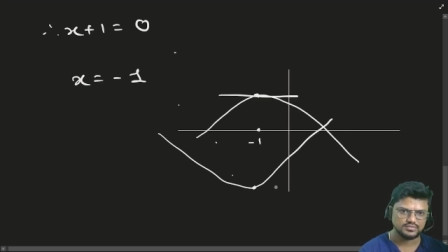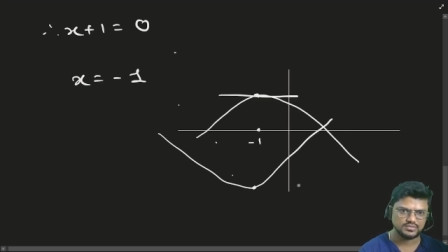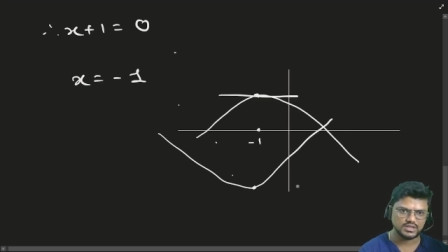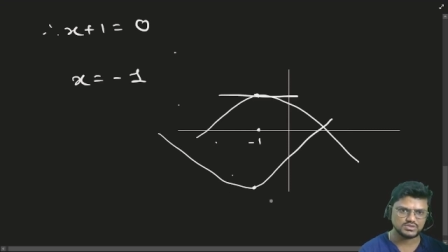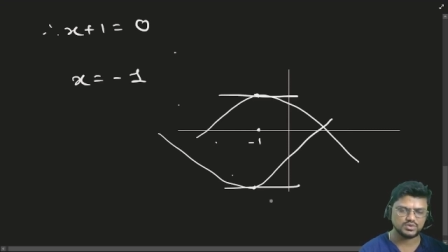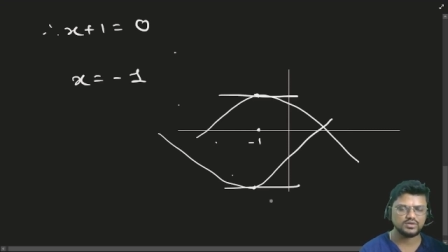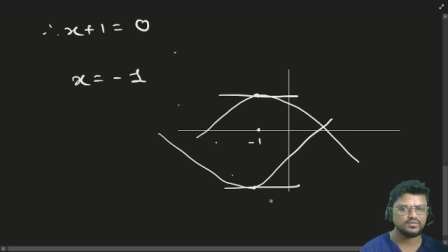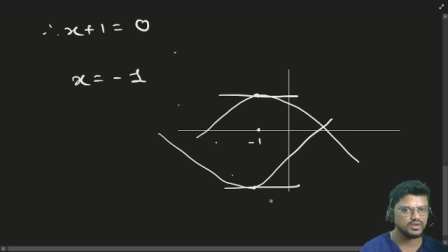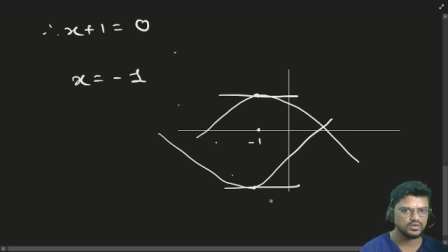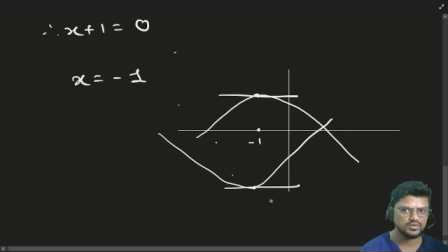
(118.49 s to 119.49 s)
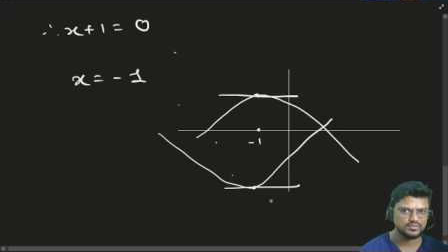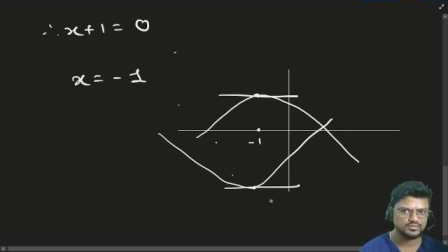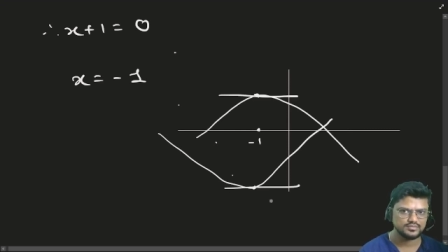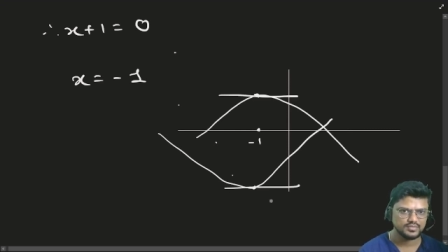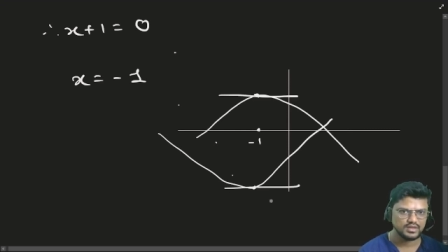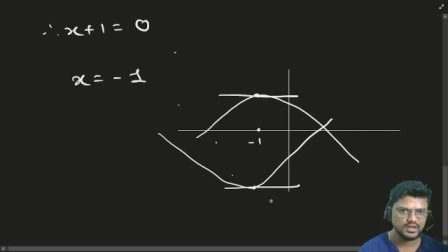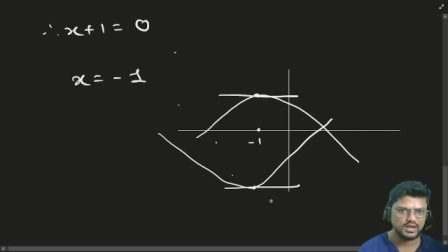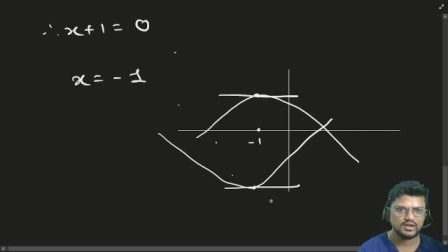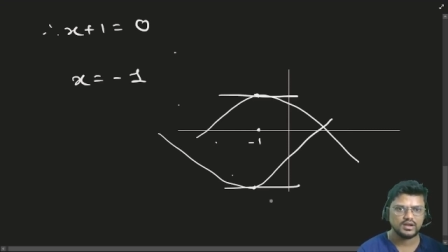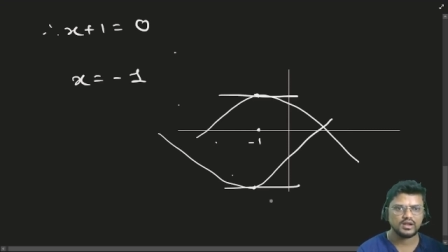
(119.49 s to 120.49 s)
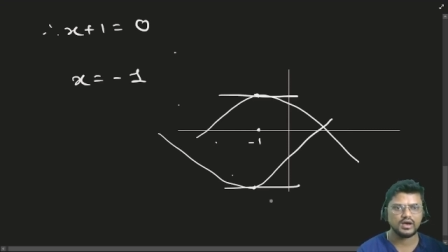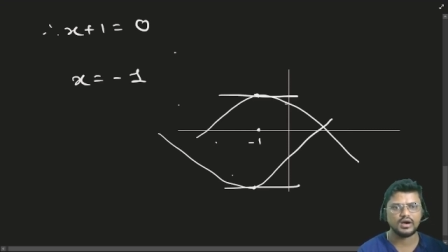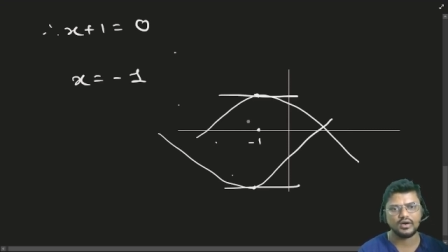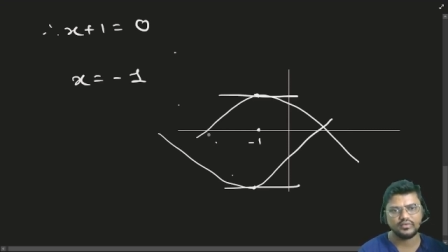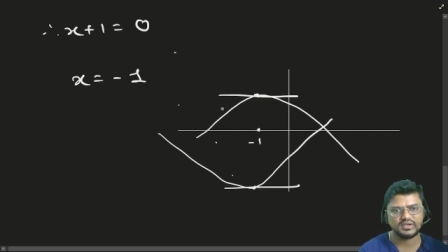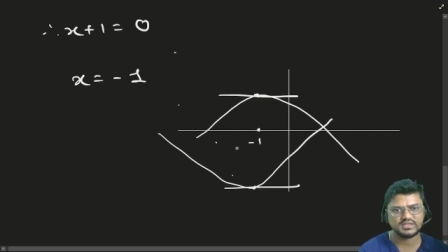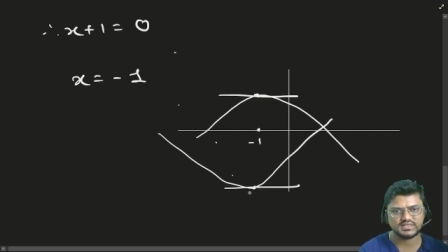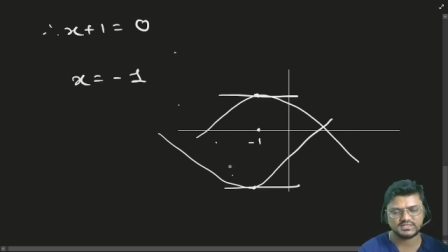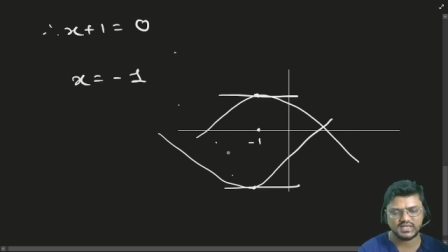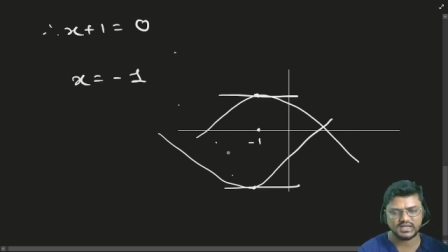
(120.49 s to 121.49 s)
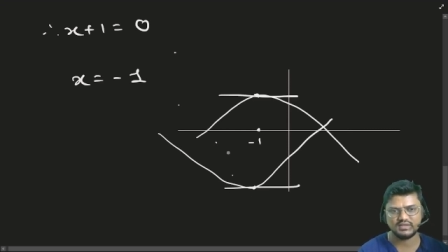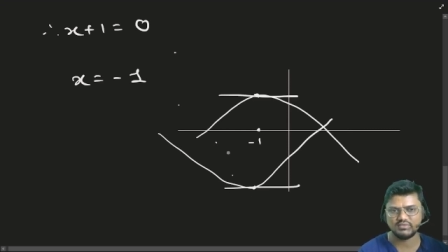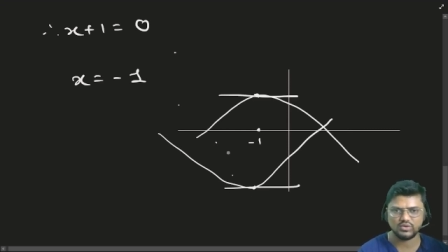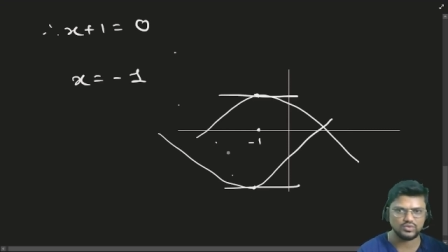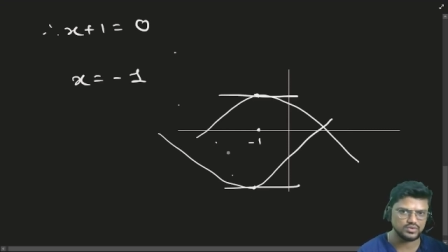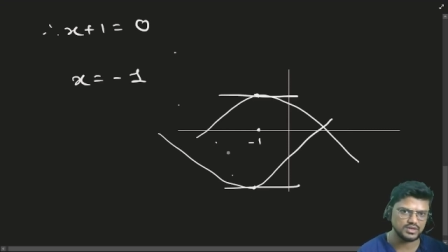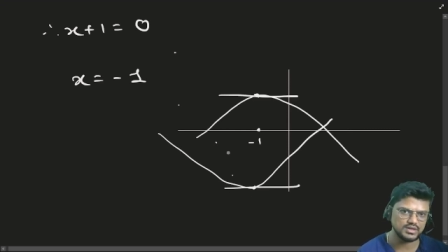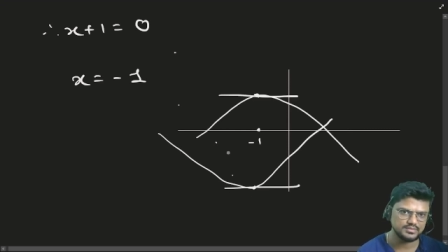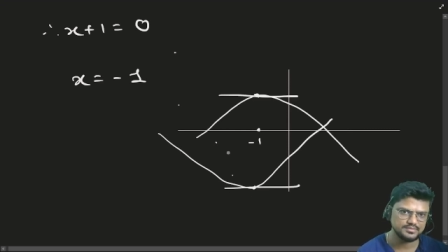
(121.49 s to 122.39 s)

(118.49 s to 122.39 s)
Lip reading: That's what we know, right? Now, how it is exactly, we don't know that.